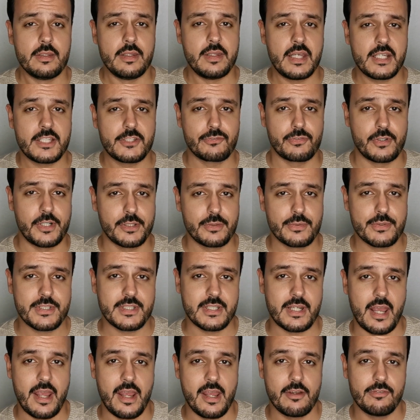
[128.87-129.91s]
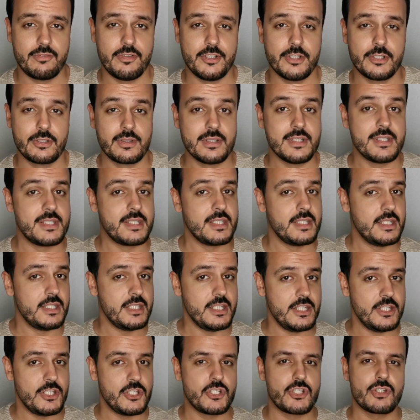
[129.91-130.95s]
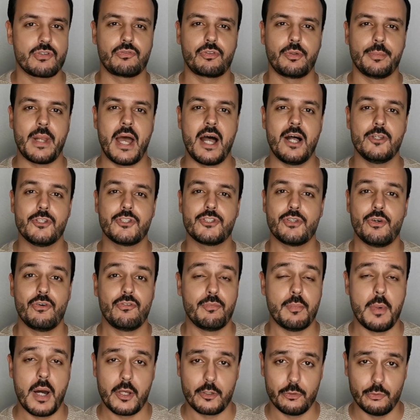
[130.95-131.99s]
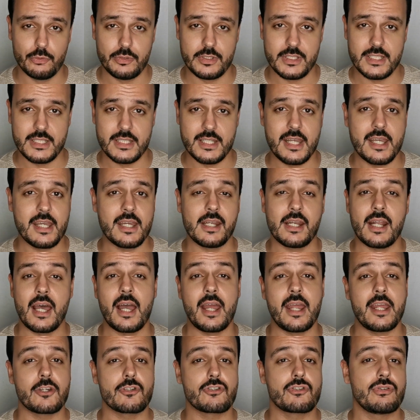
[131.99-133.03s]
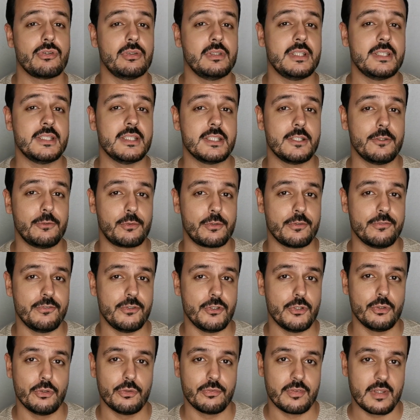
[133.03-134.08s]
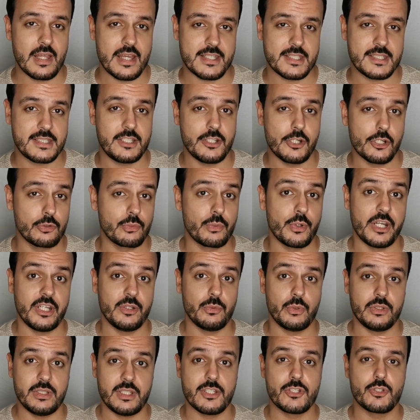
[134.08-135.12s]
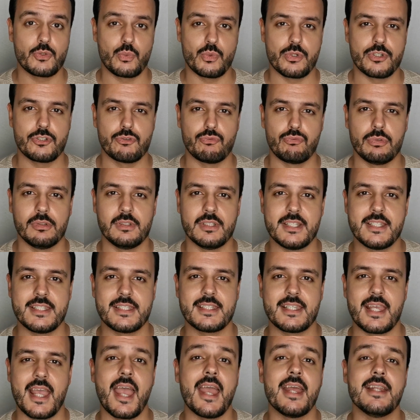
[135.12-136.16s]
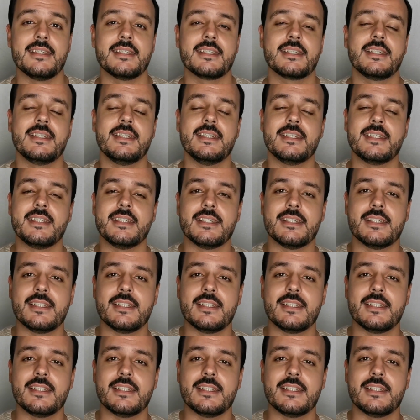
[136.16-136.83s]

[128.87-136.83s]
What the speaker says: The next fragrance that I have here, it's a niche from House of Baruti, and I actually did a review of last year when this was released, and it